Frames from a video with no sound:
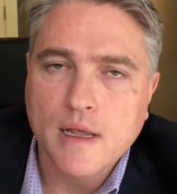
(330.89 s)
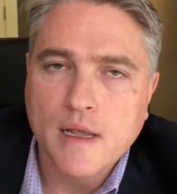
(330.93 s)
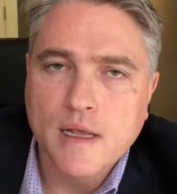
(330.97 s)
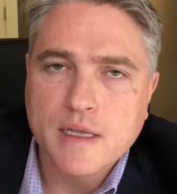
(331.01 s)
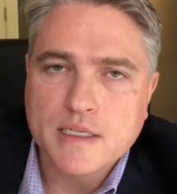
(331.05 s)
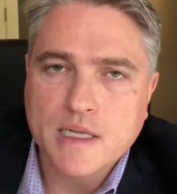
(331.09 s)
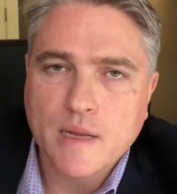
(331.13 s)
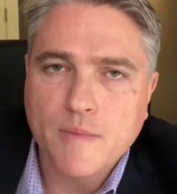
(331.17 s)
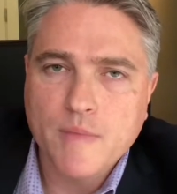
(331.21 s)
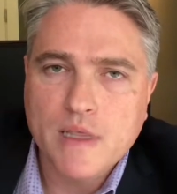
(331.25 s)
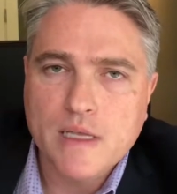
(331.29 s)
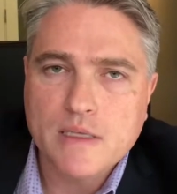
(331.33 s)

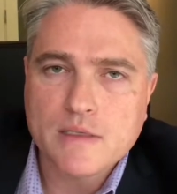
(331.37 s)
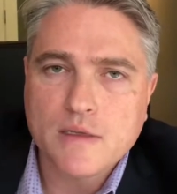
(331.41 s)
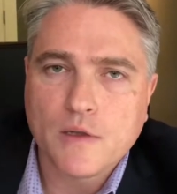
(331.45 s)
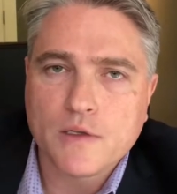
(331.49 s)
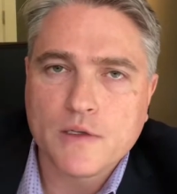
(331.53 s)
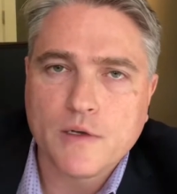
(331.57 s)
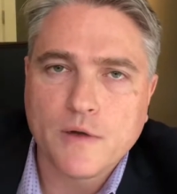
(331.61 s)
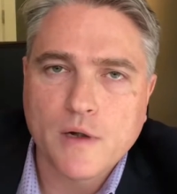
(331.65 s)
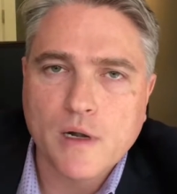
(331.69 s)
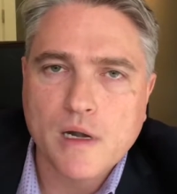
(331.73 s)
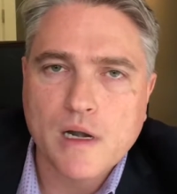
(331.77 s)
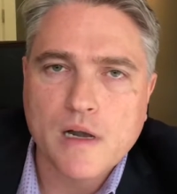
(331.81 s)
Some of these
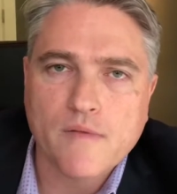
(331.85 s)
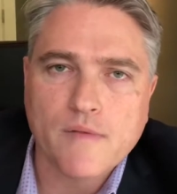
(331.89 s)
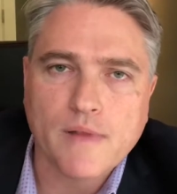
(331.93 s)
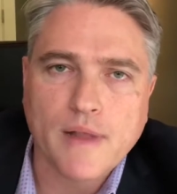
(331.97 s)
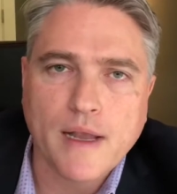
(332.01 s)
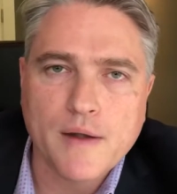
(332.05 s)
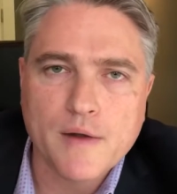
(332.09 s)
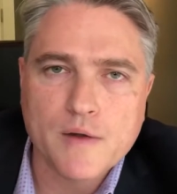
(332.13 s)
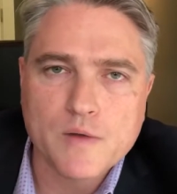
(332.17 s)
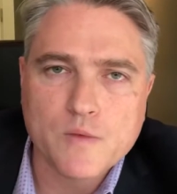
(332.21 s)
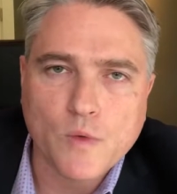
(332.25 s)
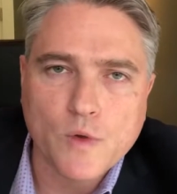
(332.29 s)
alternative
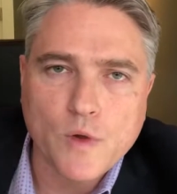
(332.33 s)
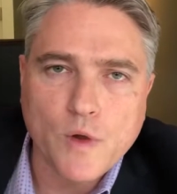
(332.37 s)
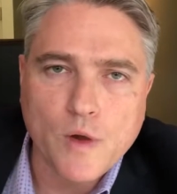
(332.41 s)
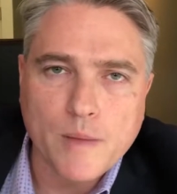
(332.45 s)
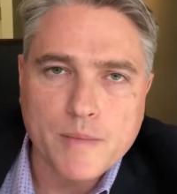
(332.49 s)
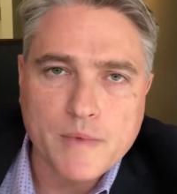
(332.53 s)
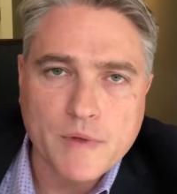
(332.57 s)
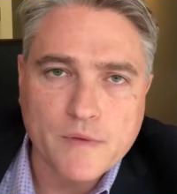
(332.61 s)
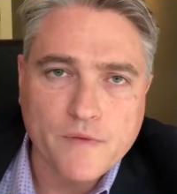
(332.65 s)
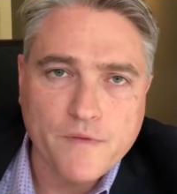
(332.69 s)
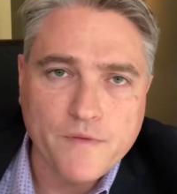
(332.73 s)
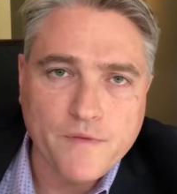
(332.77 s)
lenders will go
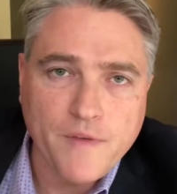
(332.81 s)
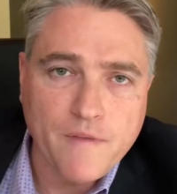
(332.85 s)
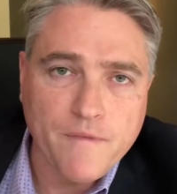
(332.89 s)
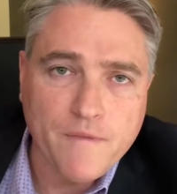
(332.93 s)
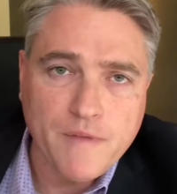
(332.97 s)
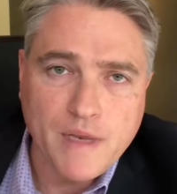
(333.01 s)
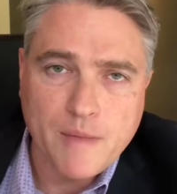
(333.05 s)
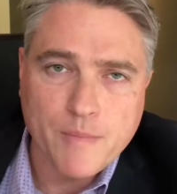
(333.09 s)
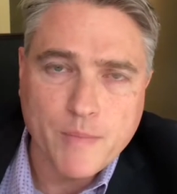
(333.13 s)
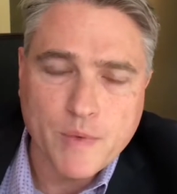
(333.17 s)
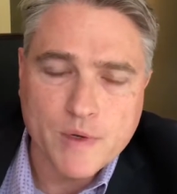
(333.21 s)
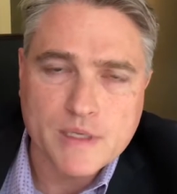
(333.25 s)
up to
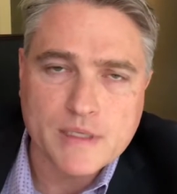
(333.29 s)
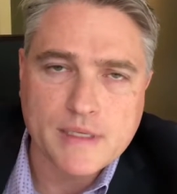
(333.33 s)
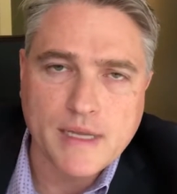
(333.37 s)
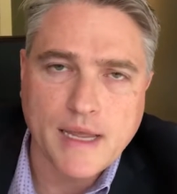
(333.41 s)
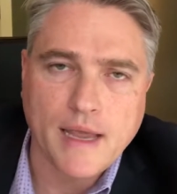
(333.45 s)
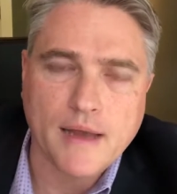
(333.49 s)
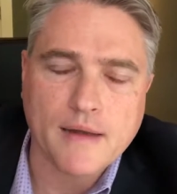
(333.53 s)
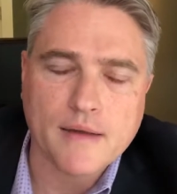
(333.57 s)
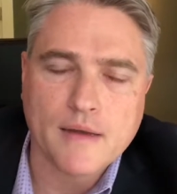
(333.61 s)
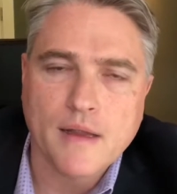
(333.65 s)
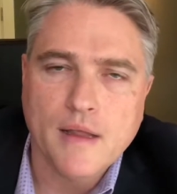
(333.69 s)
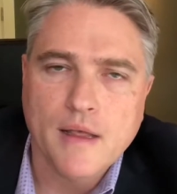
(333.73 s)

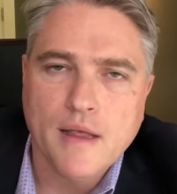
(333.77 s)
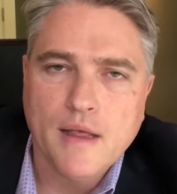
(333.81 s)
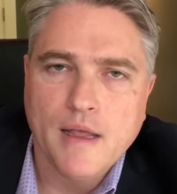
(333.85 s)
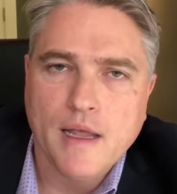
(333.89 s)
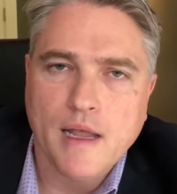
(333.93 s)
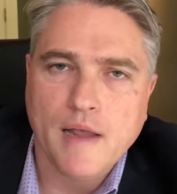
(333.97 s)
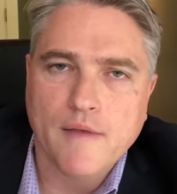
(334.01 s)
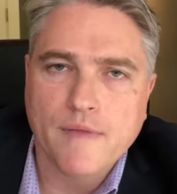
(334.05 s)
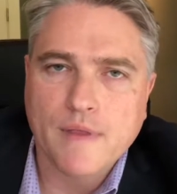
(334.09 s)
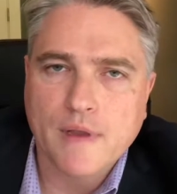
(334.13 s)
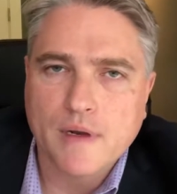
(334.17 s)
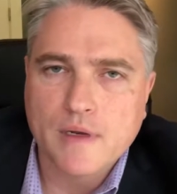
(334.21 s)
50%
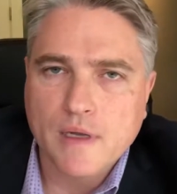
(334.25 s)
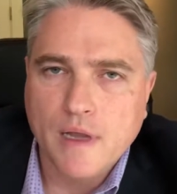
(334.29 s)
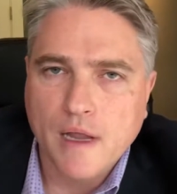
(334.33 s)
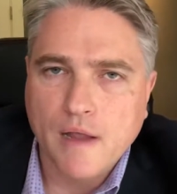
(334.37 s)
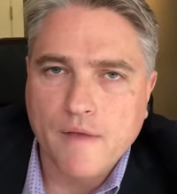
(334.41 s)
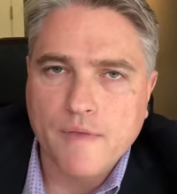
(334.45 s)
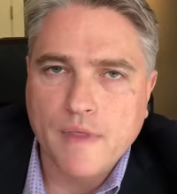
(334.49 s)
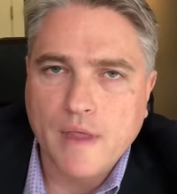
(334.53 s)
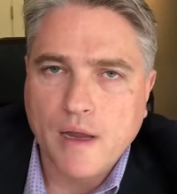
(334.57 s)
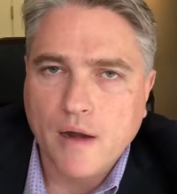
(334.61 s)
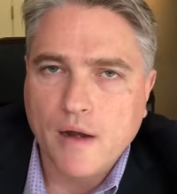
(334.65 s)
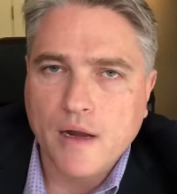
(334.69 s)

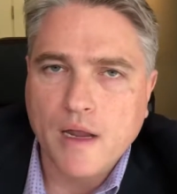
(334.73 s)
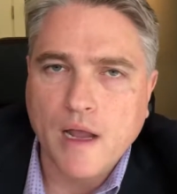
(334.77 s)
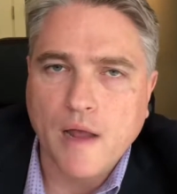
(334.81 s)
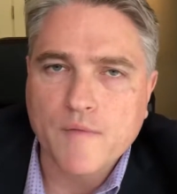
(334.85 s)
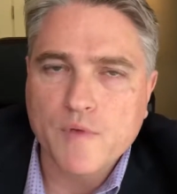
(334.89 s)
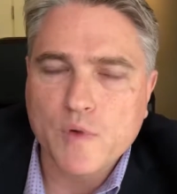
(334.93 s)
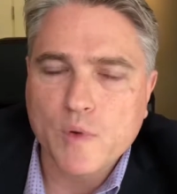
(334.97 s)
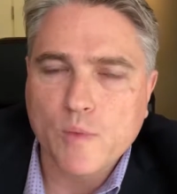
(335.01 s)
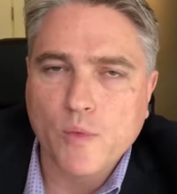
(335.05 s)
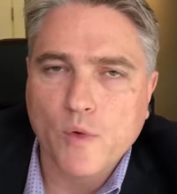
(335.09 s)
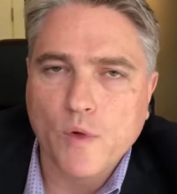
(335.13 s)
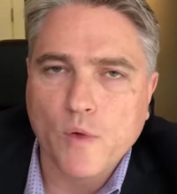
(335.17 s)
if they are
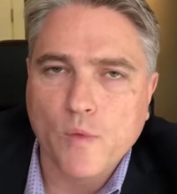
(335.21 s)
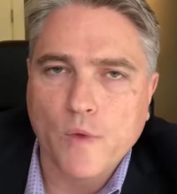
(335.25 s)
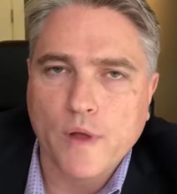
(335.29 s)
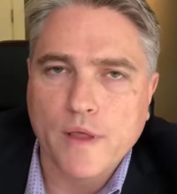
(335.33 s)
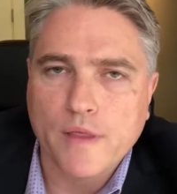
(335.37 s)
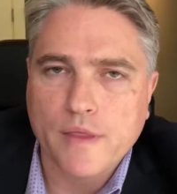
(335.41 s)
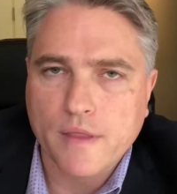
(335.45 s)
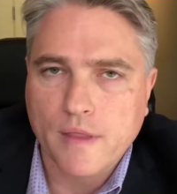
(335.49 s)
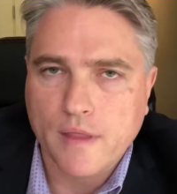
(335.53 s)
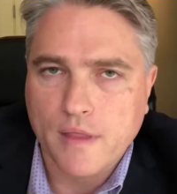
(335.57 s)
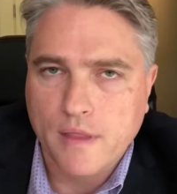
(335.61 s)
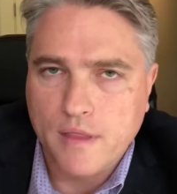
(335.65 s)
comfortable
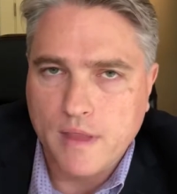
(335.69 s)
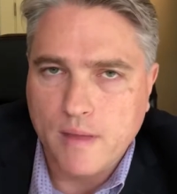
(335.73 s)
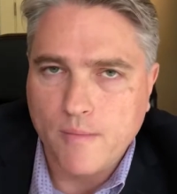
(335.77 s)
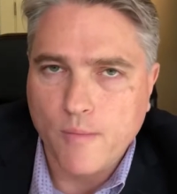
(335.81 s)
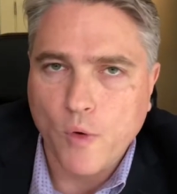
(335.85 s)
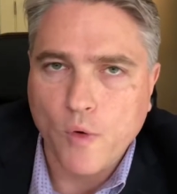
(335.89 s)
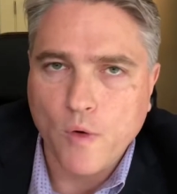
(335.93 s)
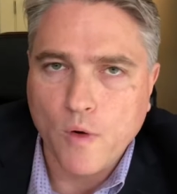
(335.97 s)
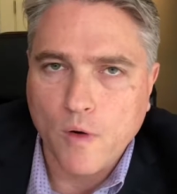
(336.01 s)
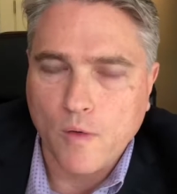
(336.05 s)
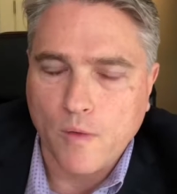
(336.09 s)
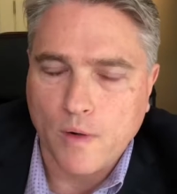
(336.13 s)
with the
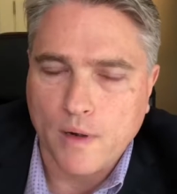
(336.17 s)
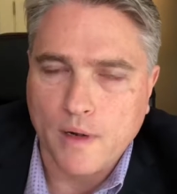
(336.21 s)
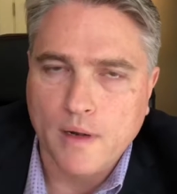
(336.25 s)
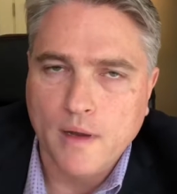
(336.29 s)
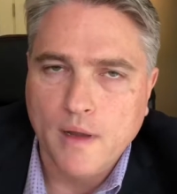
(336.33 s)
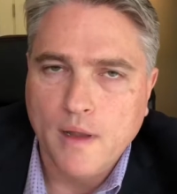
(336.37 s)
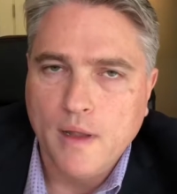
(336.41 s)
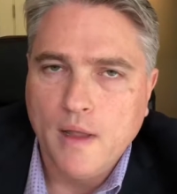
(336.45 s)
borrower.